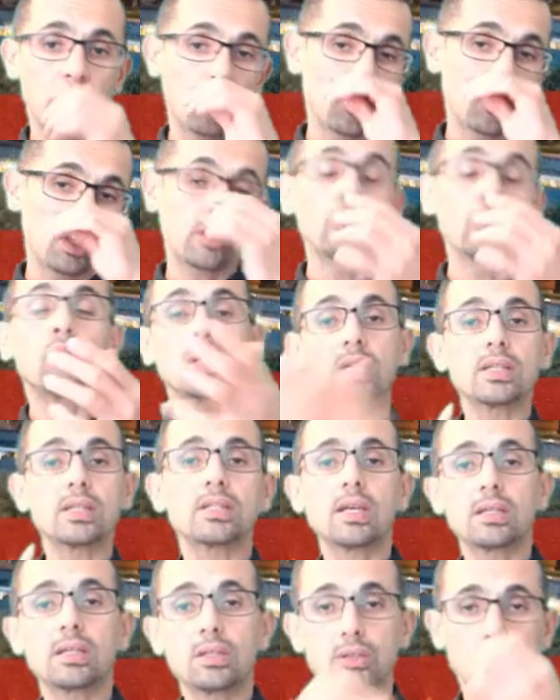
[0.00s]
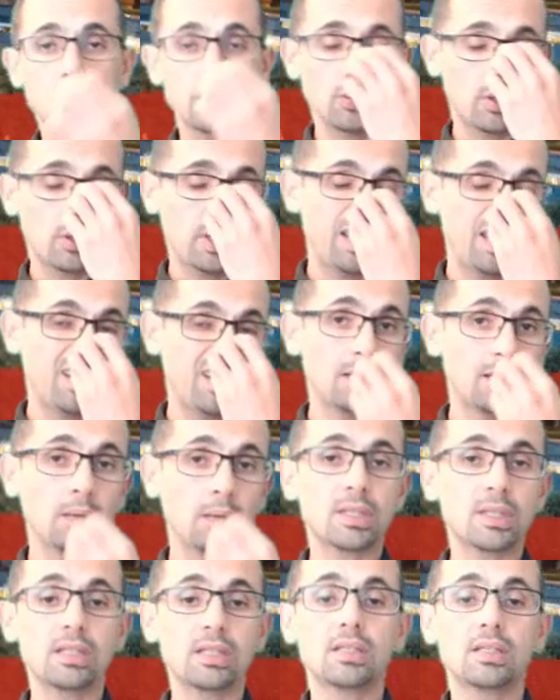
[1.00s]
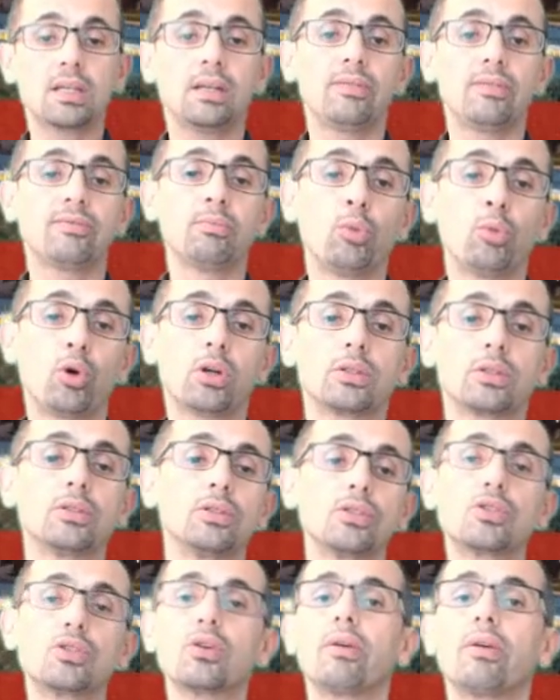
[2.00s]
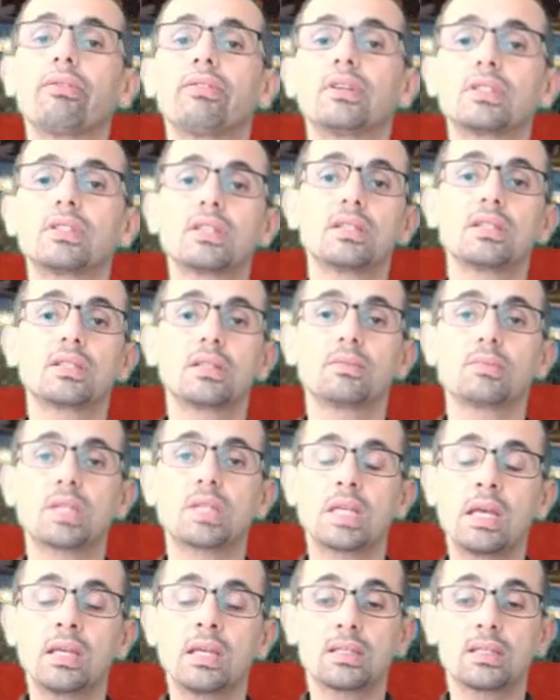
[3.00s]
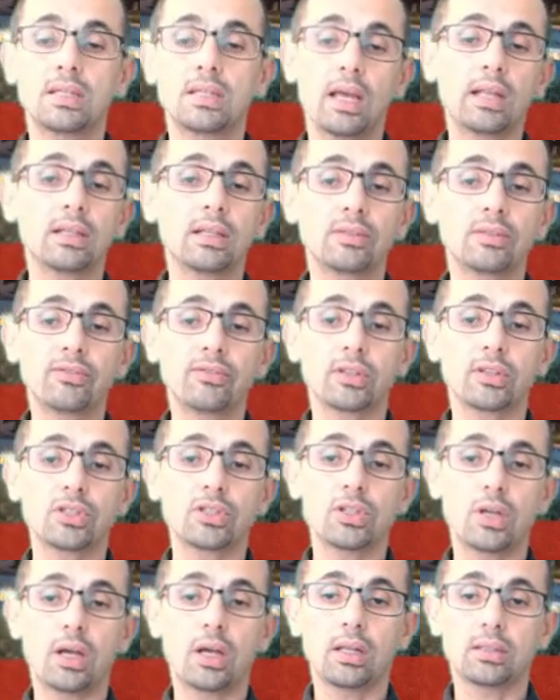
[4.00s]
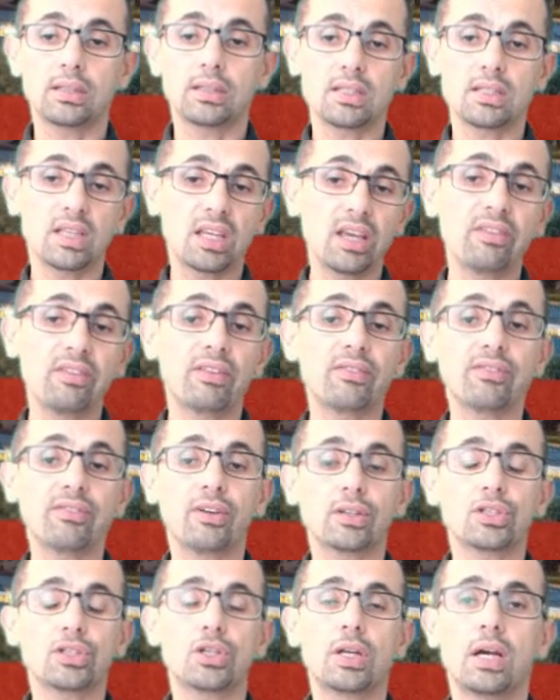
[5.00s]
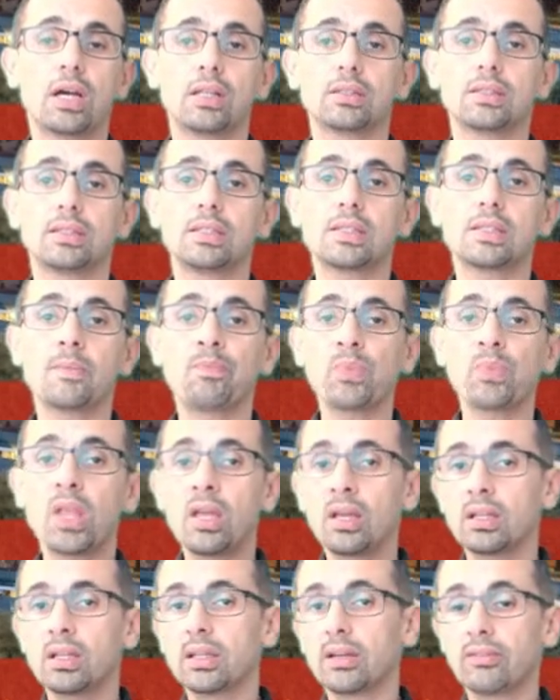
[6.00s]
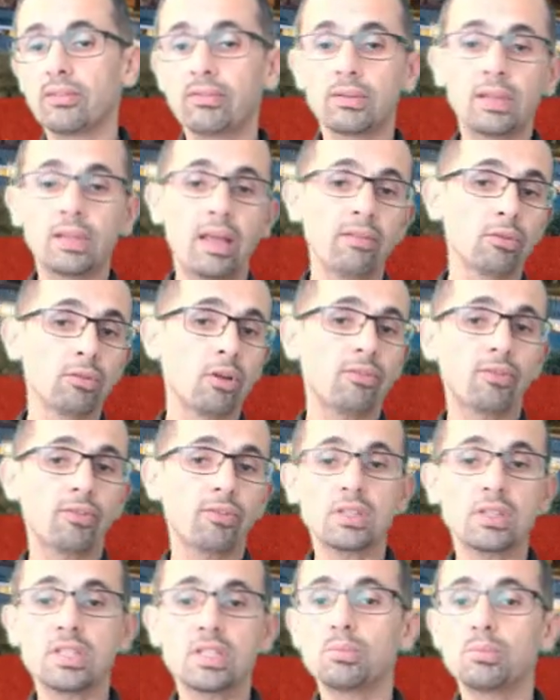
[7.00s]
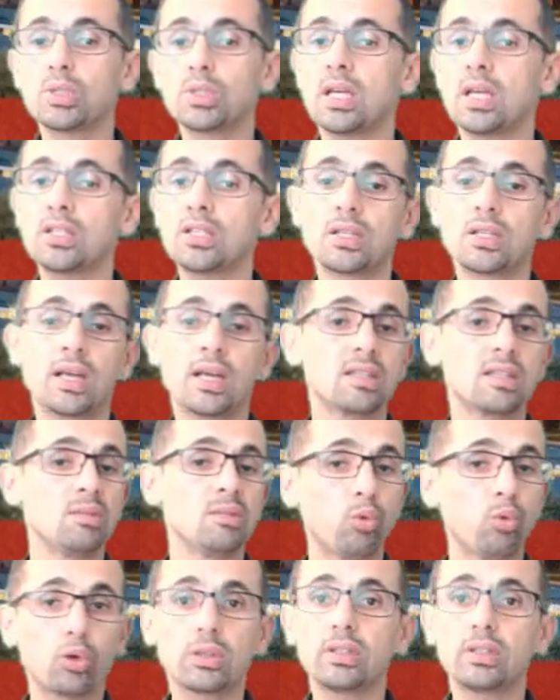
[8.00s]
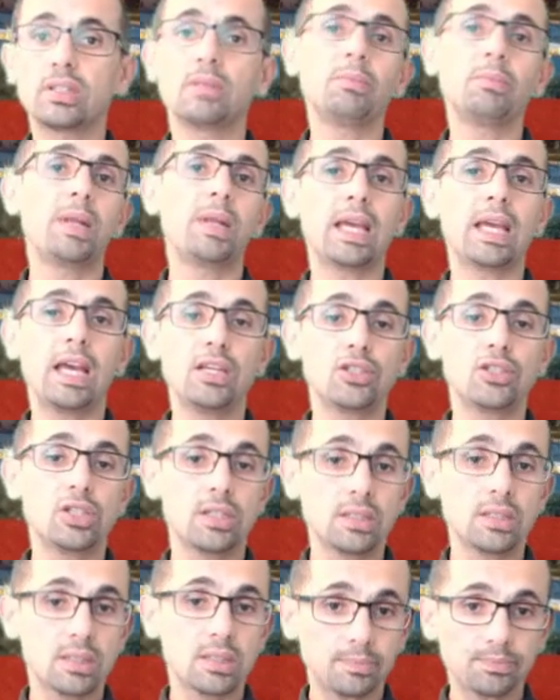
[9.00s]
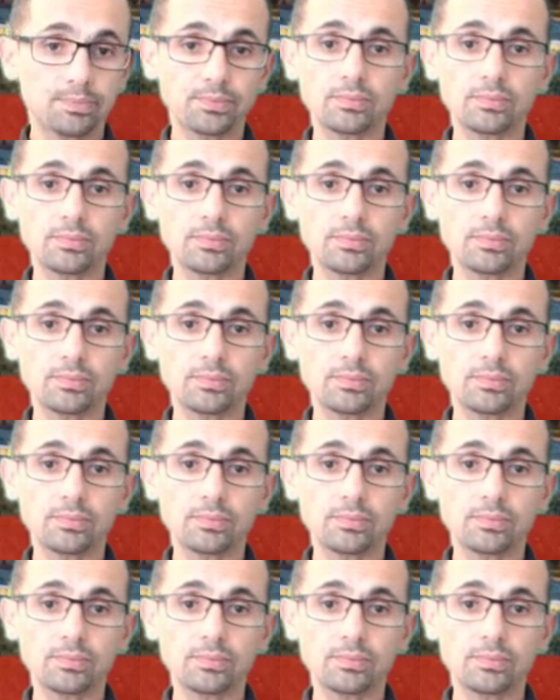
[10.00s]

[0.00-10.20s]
or the organization adapts itself more to the software system's standard functionalities, given functionalities. The level of customization has important implications